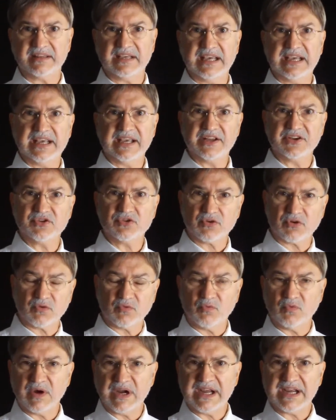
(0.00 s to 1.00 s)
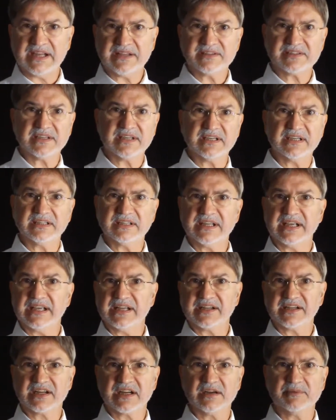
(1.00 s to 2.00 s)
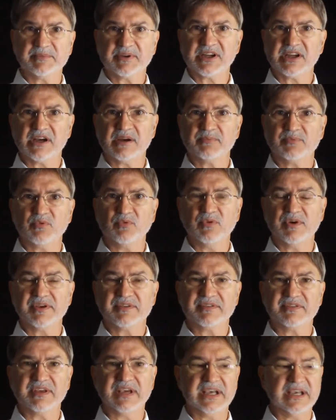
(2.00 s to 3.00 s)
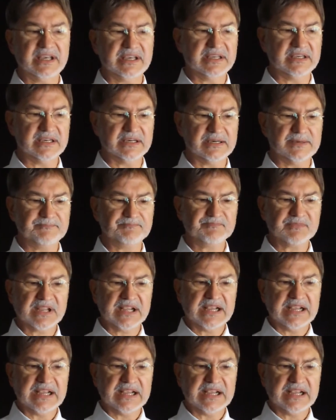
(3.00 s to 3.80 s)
and your weight and coming up with a